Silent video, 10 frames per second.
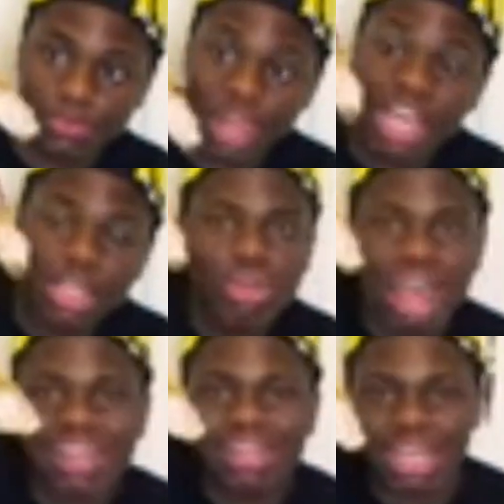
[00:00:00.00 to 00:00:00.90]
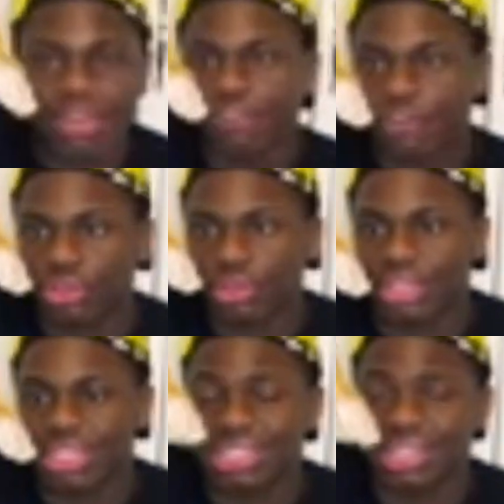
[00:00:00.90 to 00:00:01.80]
I can get further
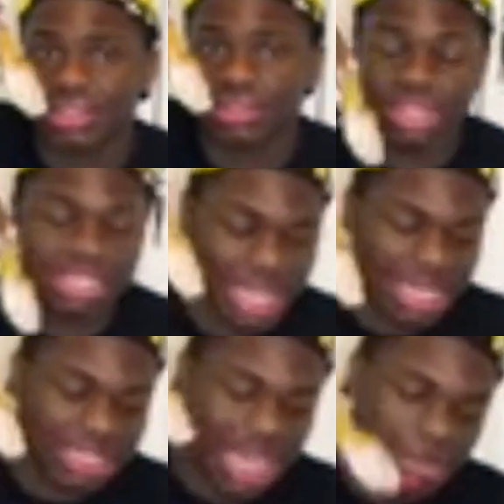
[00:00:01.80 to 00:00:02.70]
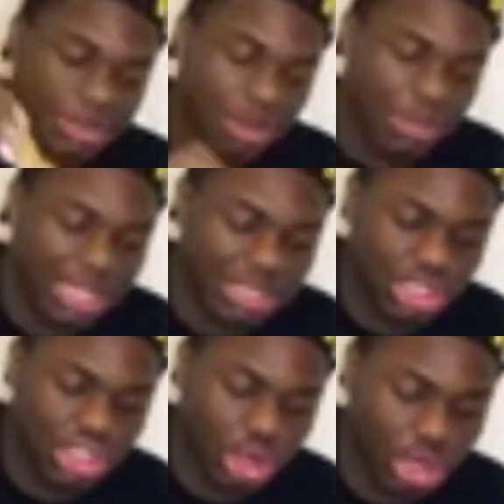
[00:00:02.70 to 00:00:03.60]
than this at times, but because
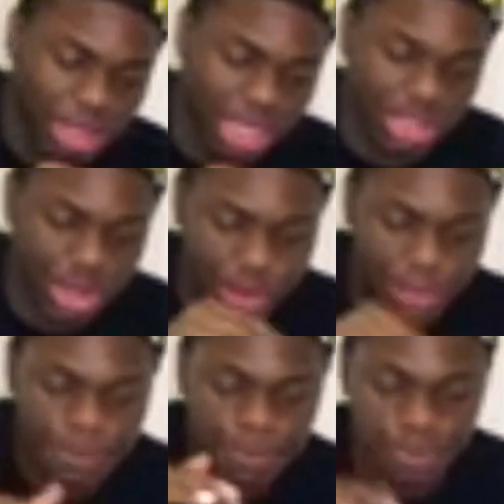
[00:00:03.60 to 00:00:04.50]
it's dark meat, it's harder.